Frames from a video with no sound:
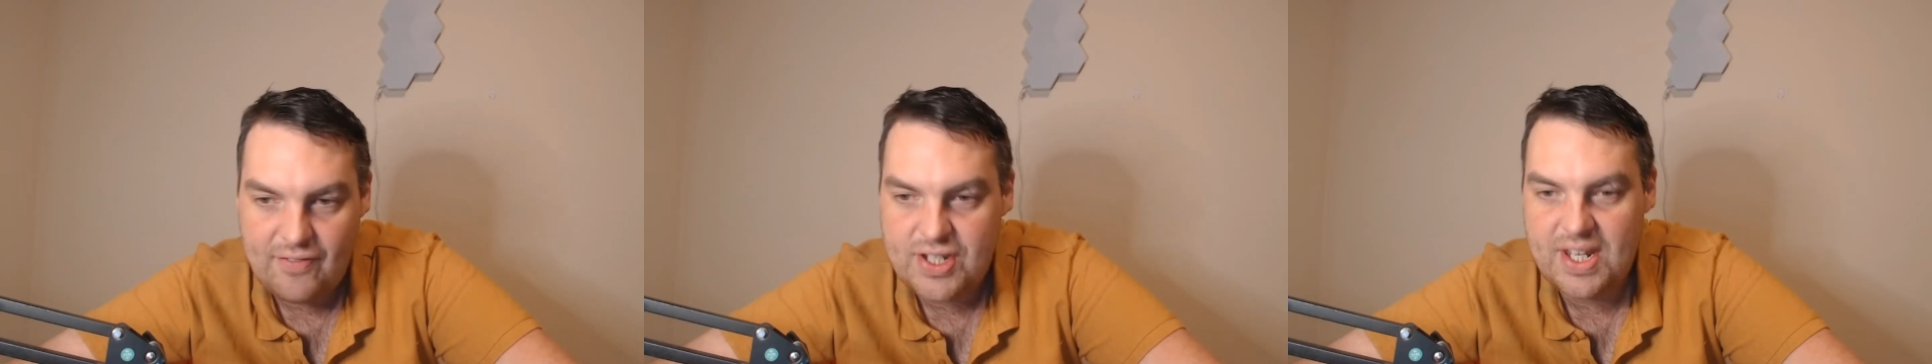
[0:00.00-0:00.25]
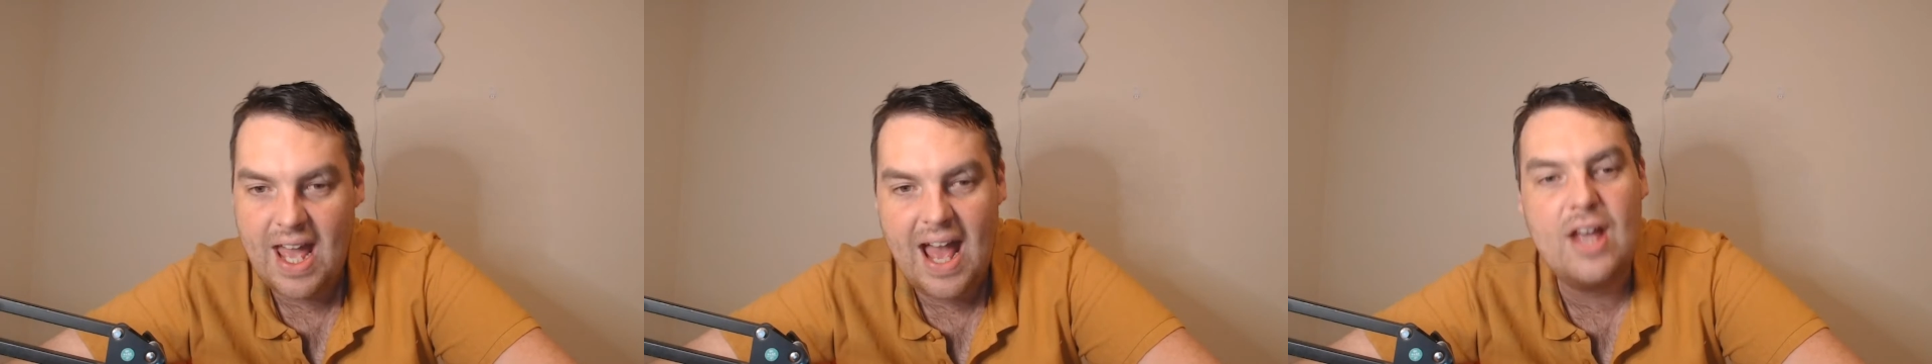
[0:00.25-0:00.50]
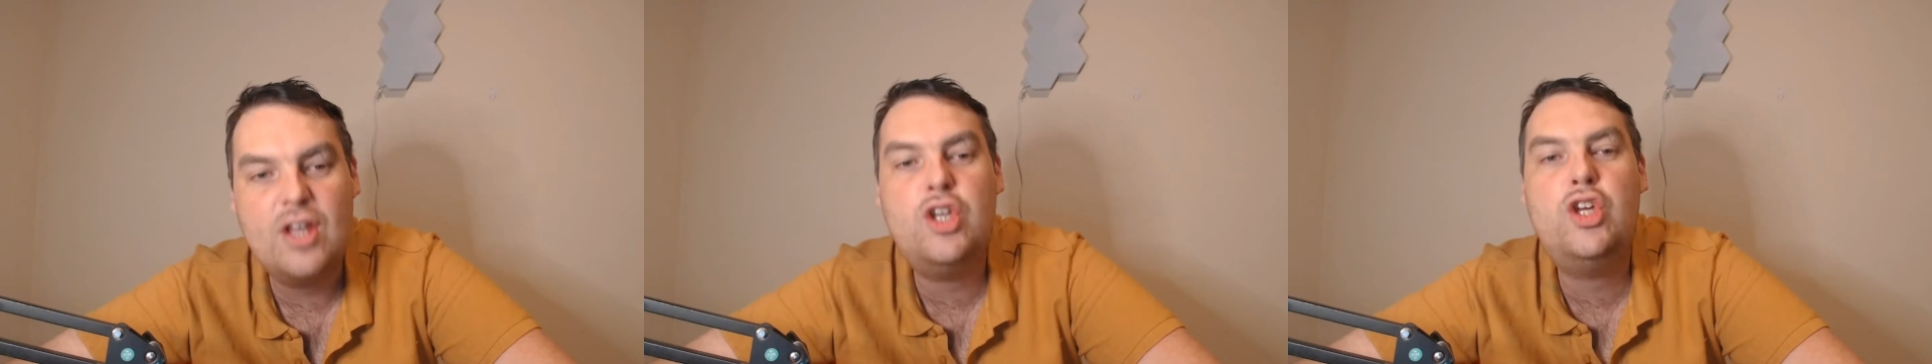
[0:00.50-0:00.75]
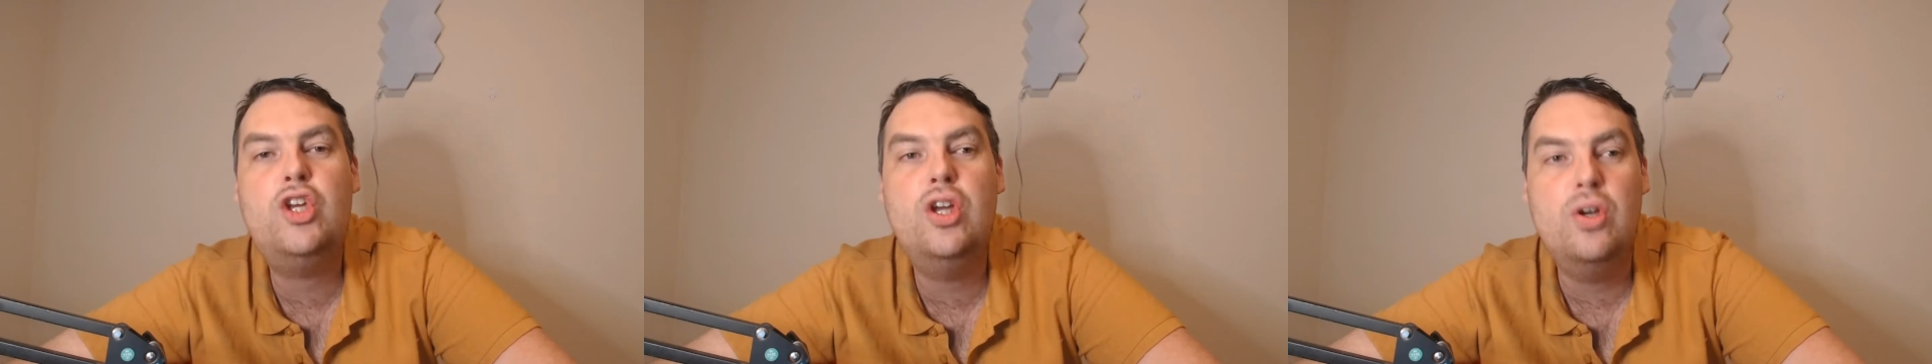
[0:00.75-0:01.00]
to get a
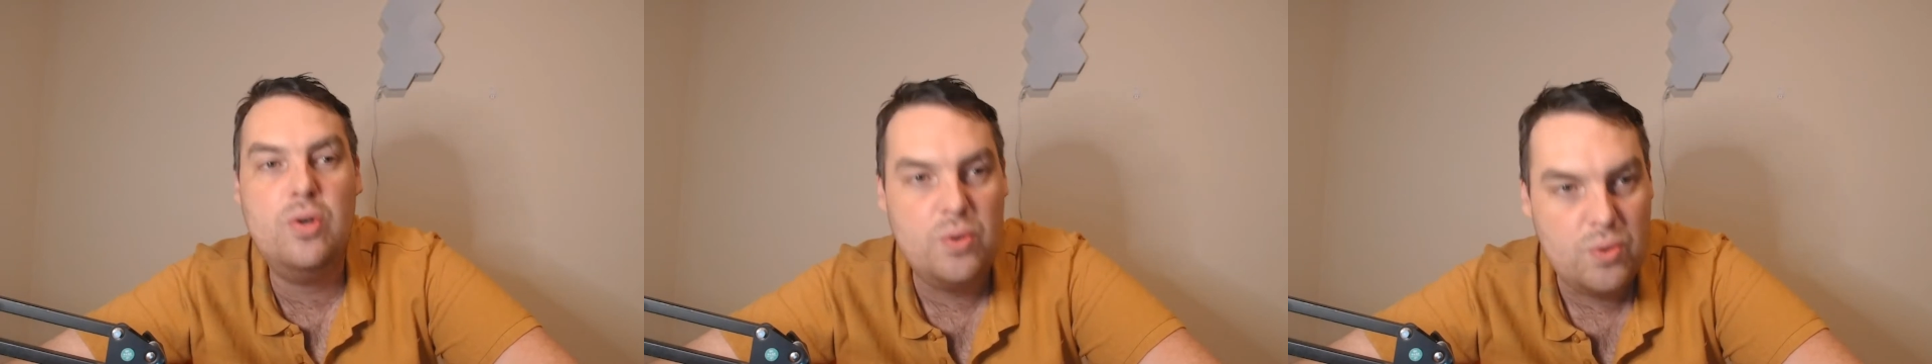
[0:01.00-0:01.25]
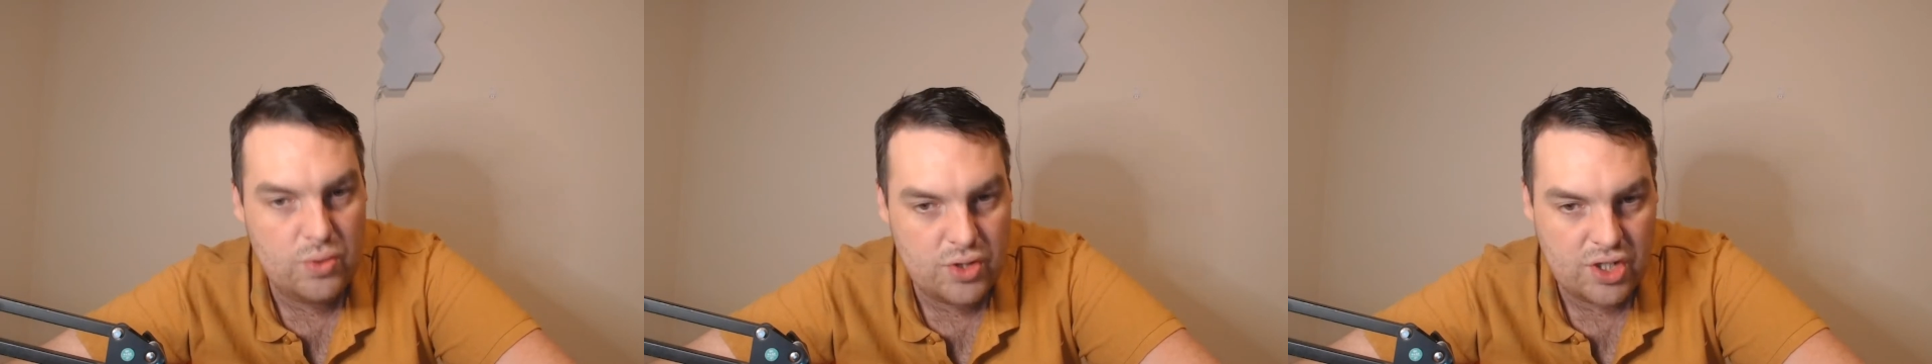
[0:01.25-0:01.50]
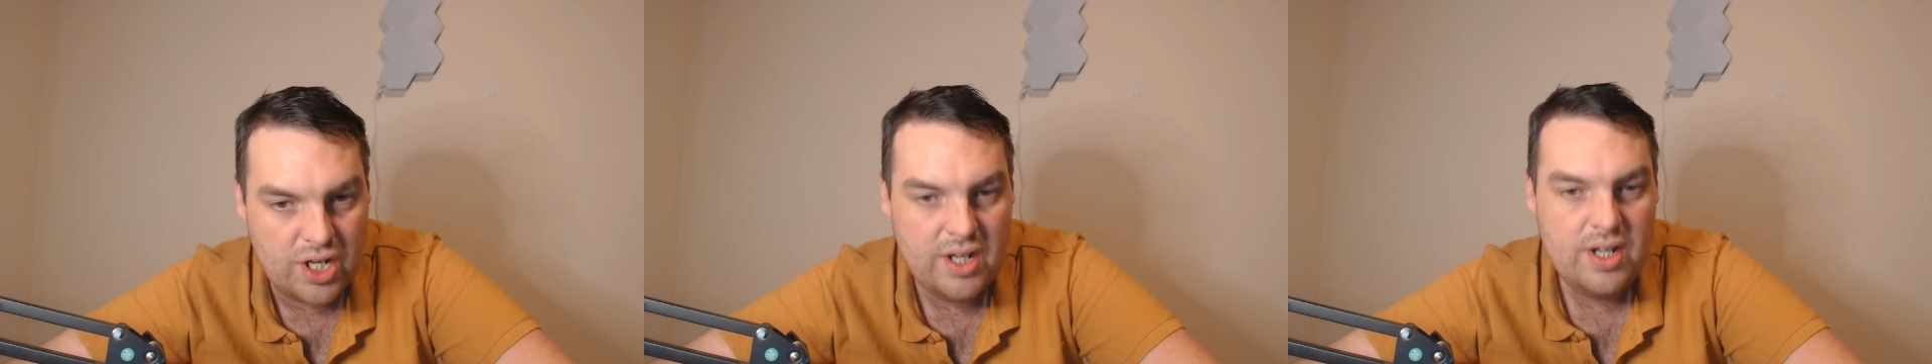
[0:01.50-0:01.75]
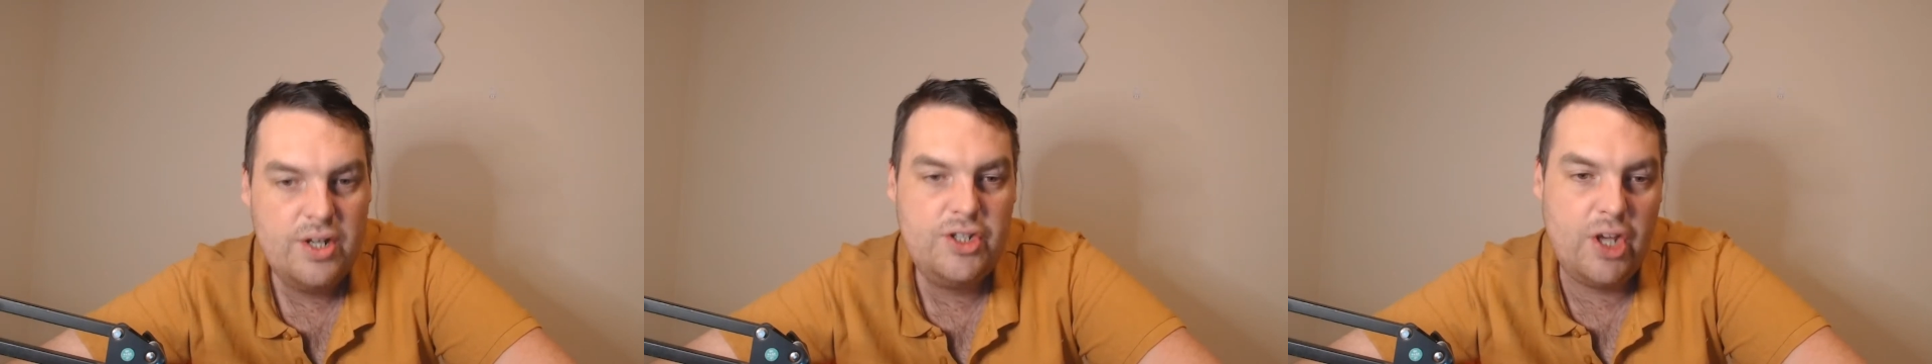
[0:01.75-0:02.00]
huge
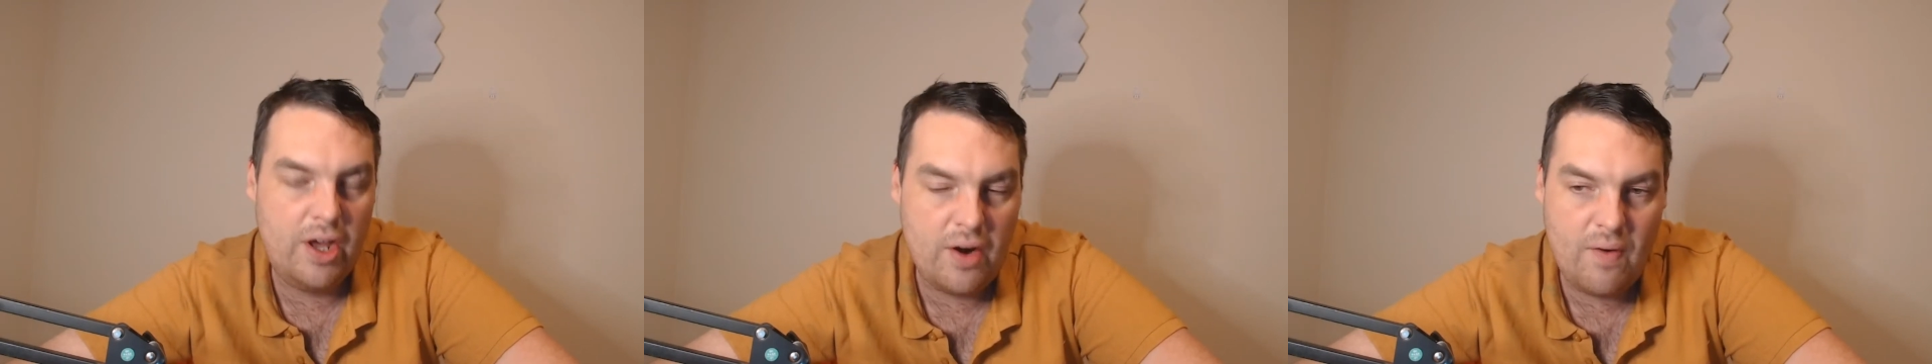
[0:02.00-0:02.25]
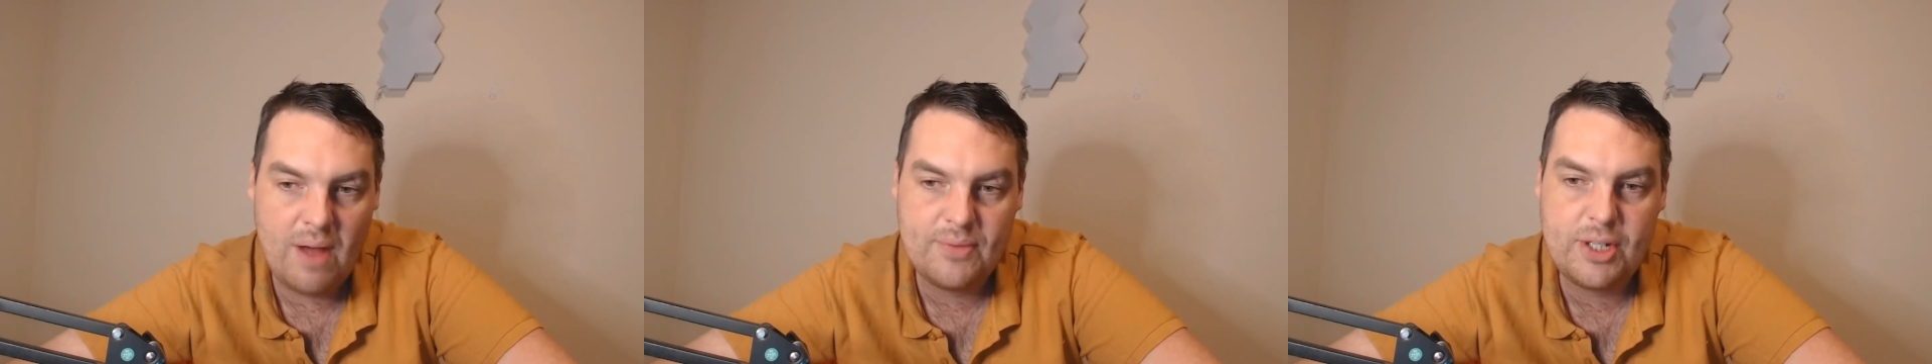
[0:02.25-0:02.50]
turnaround.